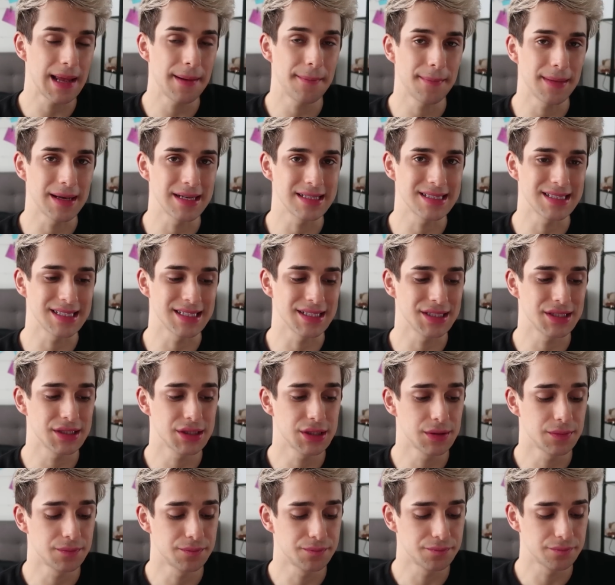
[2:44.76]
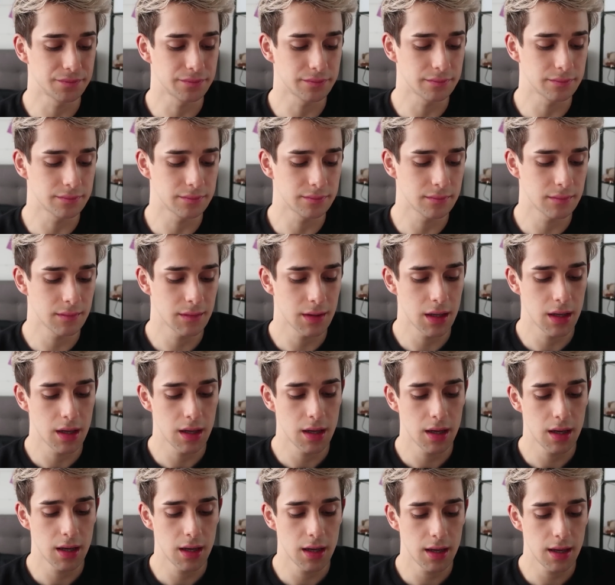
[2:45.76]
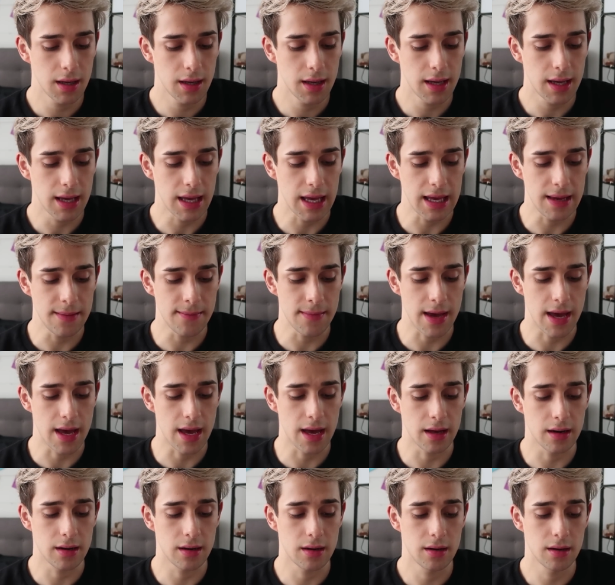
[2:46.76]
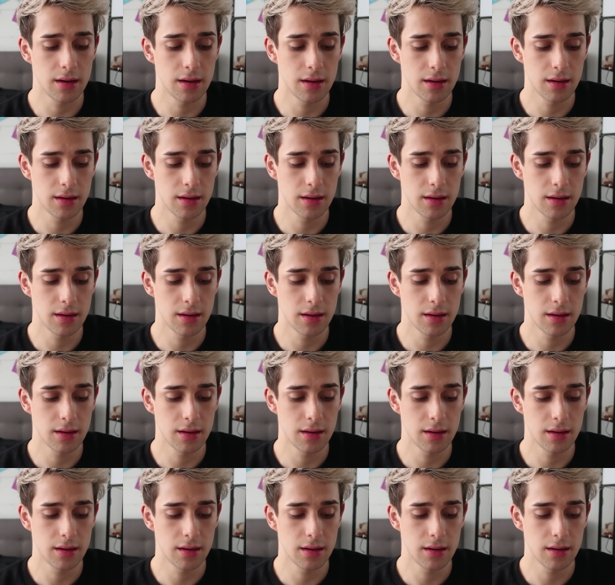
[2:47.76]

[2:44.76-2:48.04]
send message. Hey man,